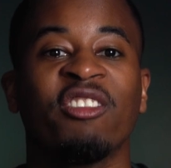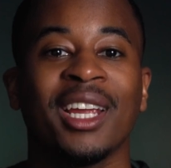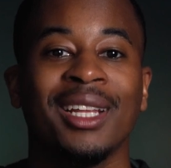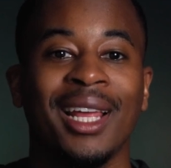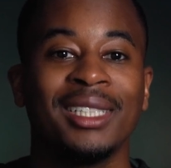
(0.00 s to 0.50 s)

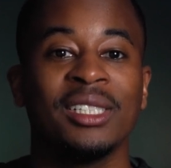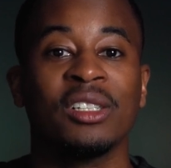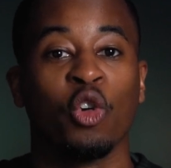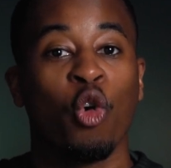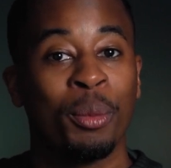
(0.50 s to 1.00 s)
regulations
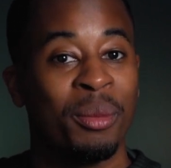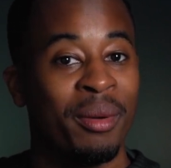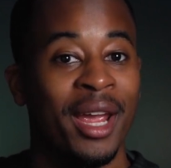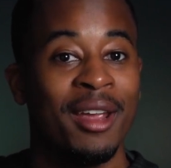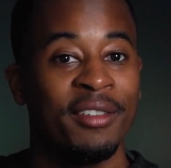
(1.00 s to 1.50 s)
on corporate
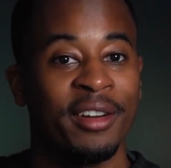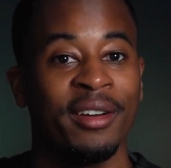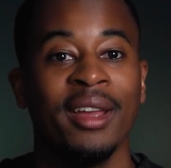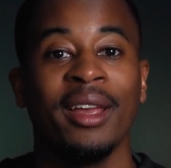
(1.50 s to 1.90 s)
behavior,